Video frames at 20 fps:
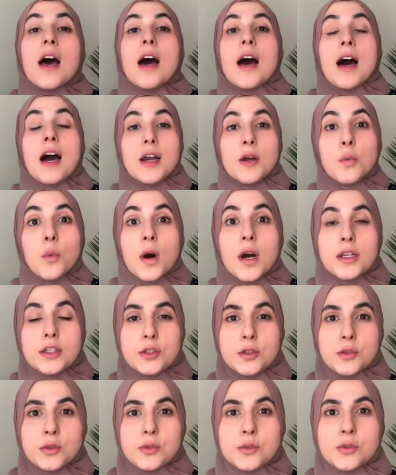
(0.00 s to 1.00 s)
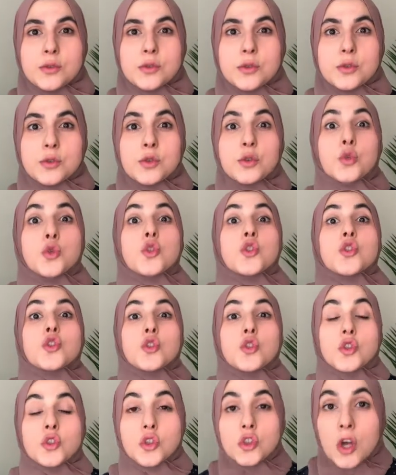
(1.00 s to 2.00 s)
I want you to
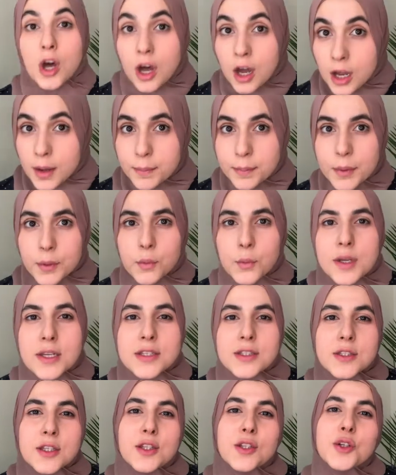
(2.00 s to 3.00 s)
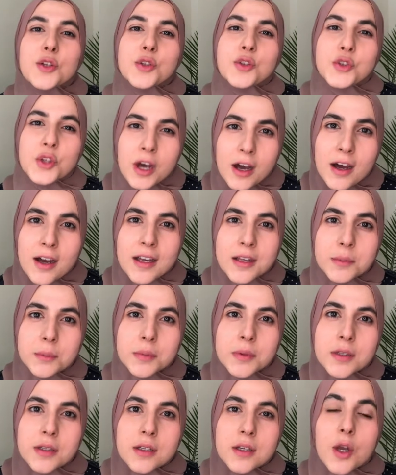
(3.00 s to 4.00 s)
stop wasting your
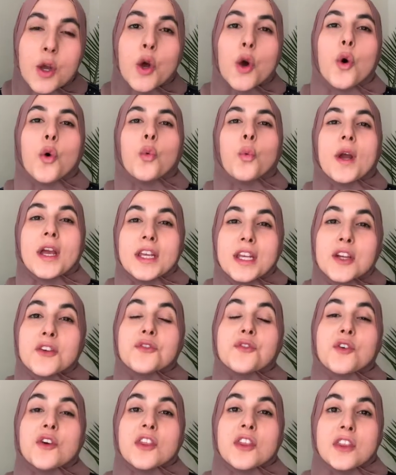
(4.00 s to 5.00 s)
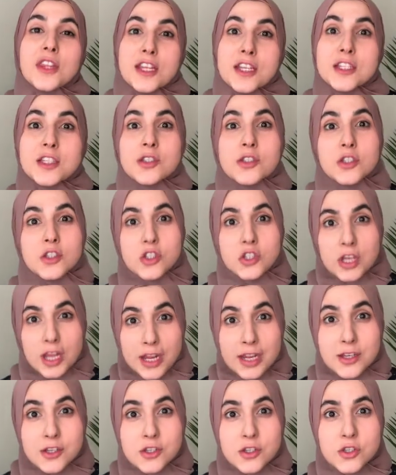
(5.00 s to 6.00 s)
time waiting for things to
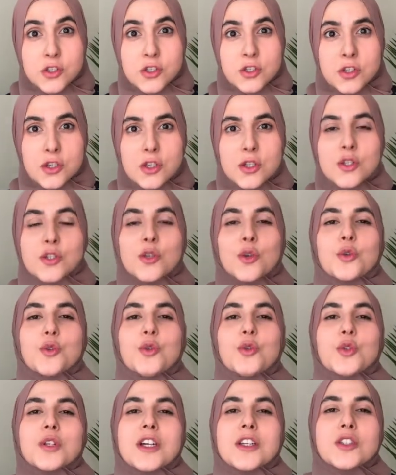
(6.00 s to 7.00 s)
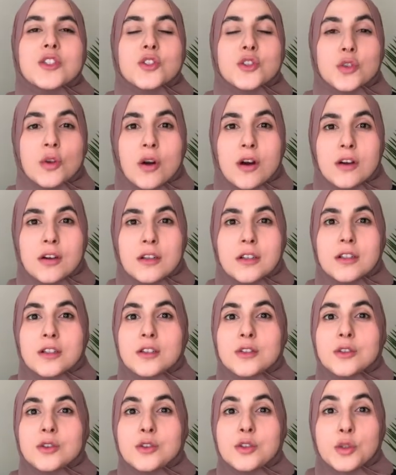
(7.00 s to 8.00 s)
change so you can start
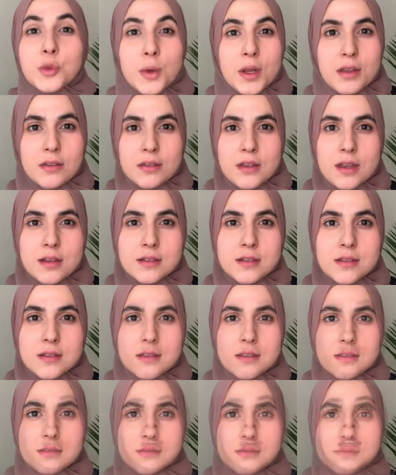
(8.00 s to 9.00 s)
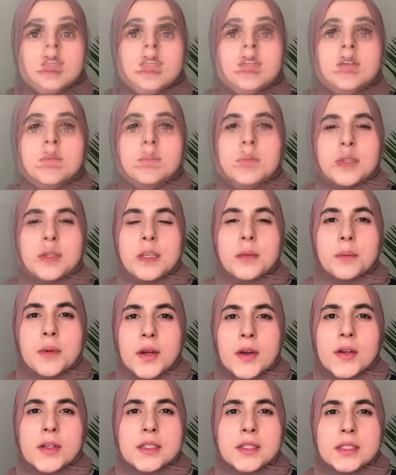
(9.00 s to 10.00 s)
doing things. I hear many
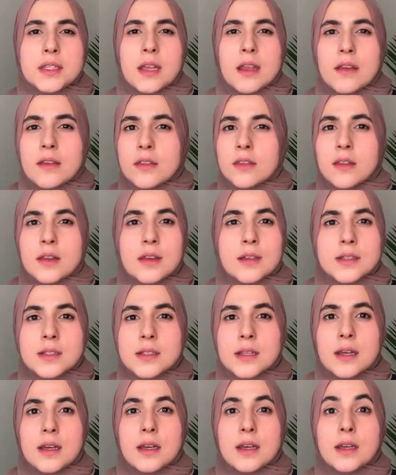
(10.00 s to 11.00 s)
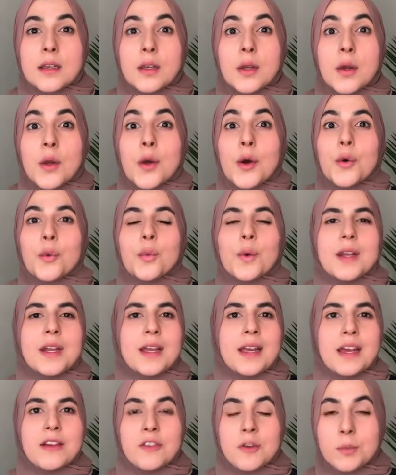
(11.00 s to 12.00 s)
parents saying things like, when I
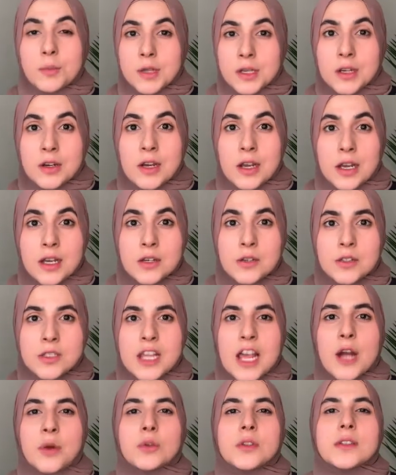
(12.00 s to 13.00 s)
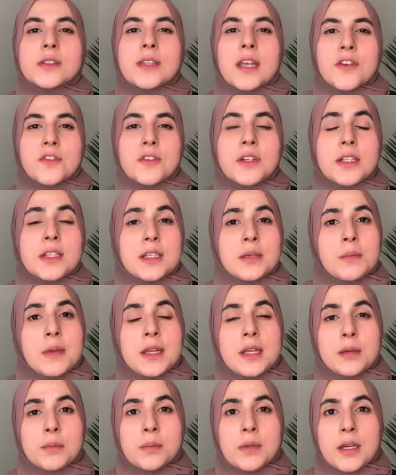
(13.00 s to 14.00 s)
have a bigger house, I will definitely
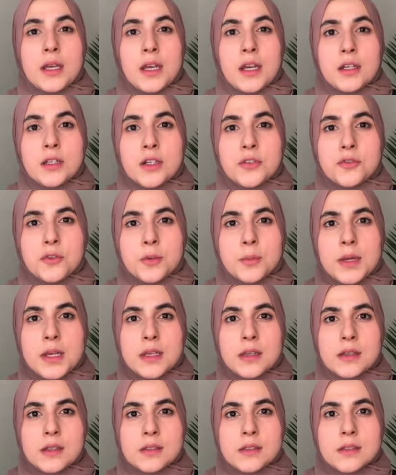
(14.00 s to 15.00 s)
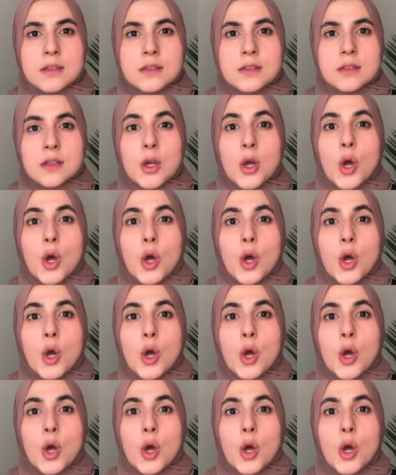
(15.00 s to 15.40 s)
make a play area for my kids.